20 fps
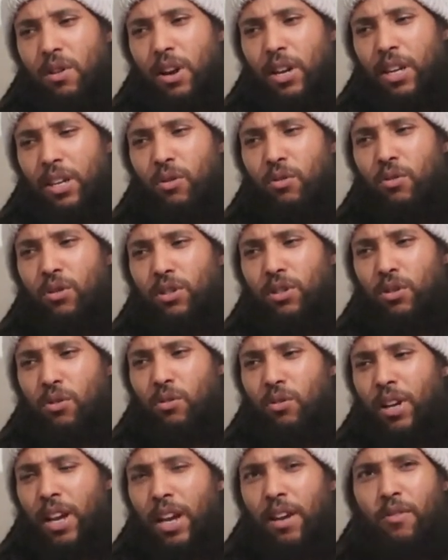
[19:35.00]
He also
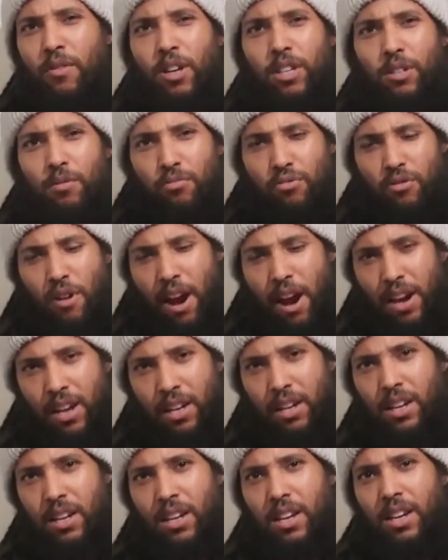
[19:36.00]
gave us
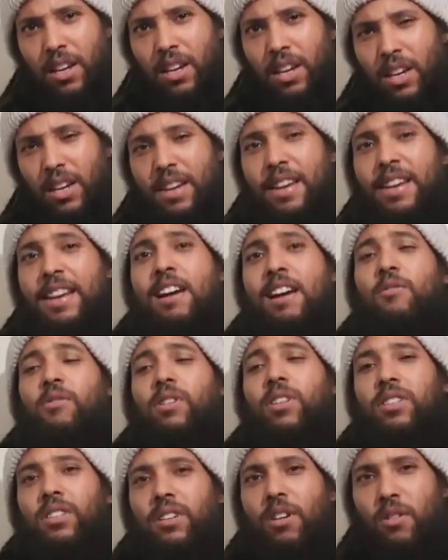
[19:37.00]
pride in
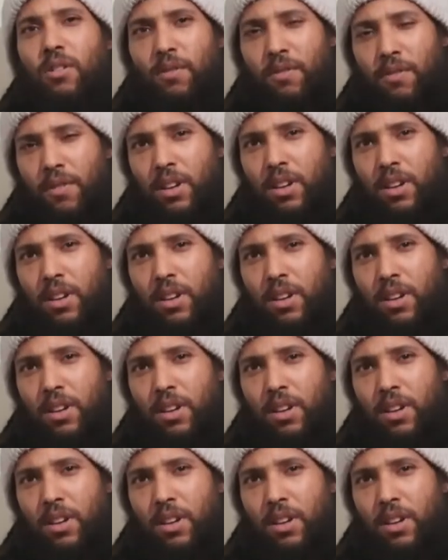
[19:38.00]
ourselves.